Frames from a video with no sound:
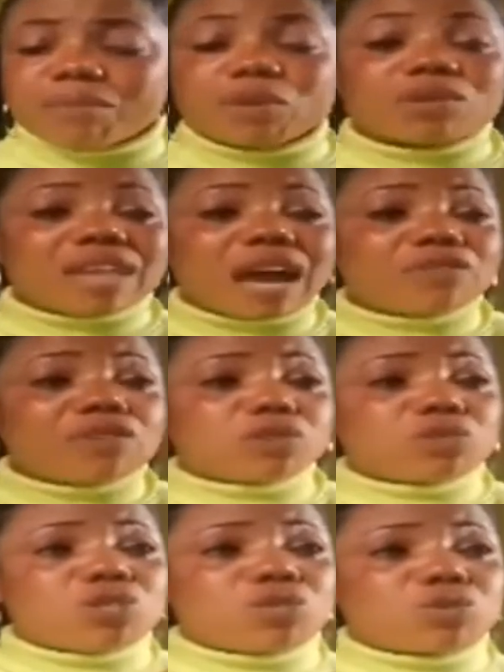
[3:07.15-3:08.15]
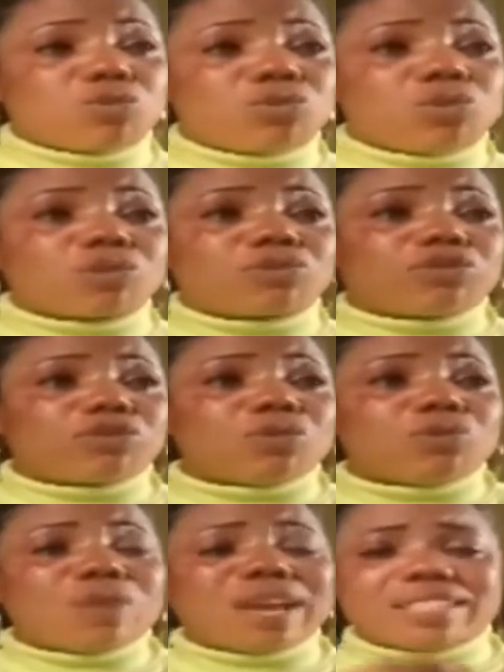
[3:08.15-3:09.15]
because I have gone to the studio
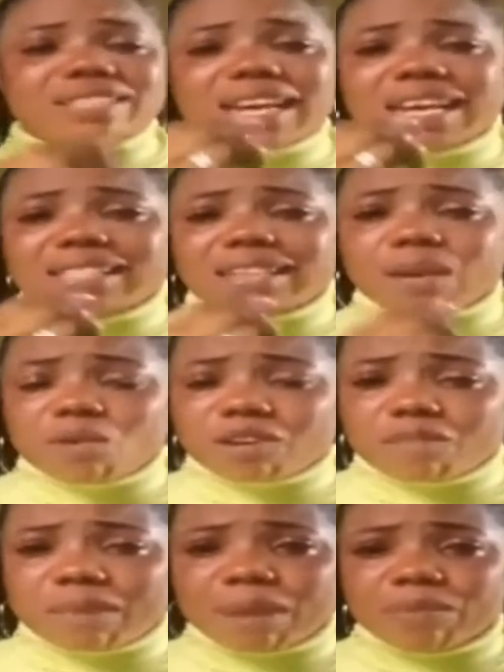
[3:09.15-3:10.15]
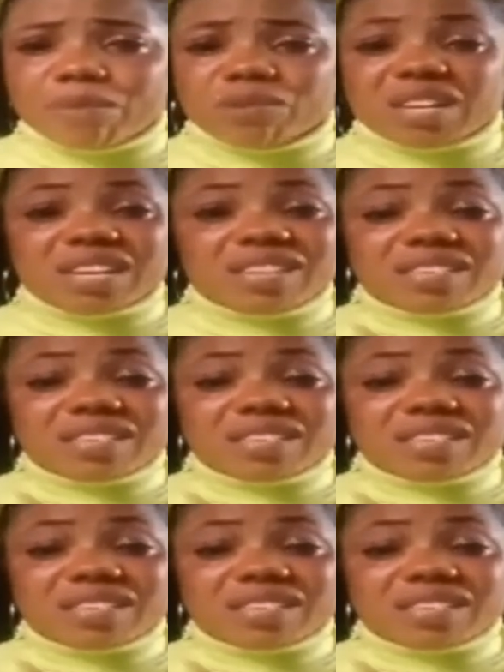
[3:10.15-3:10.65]
to do a skeletal work of my music,